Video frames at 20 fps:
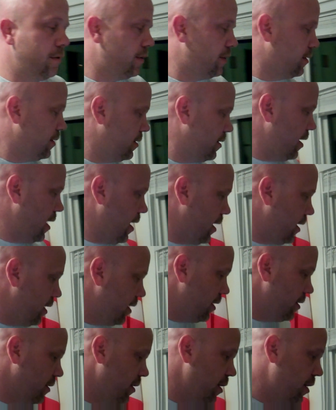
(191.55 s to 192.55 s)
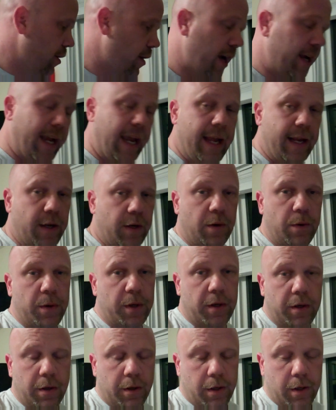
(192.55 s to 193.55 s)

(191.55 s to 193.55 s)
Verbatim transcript: This is not going to continue. I can't do it.